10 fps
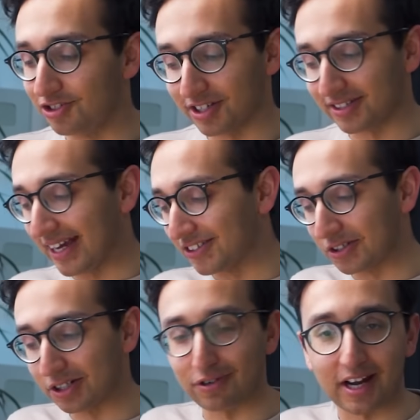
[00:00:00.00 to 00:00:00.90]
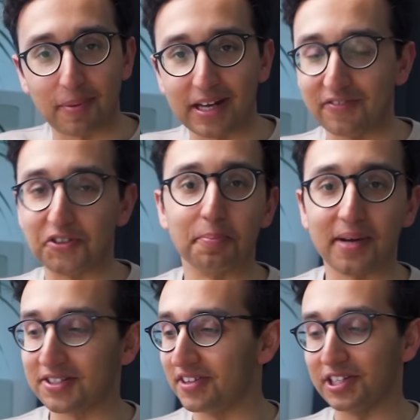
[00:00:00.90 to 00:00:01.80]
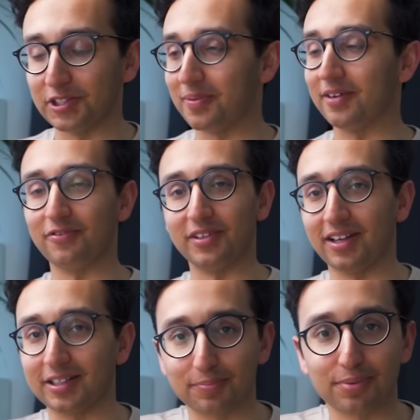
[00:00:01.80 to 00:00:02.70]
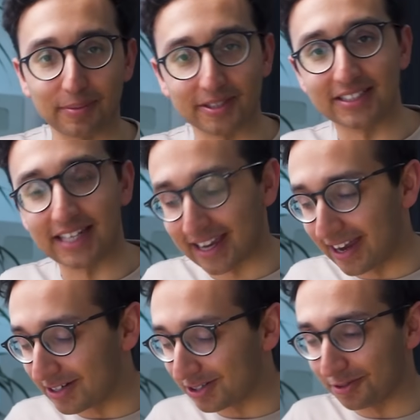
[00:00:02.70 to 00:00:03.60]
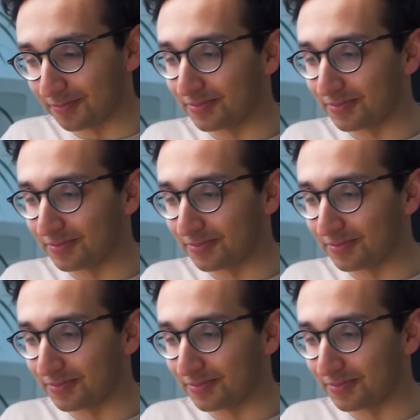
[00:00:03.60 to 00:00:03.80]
just as good a trackpad, if not better, than it's been for the last pretty much decade. So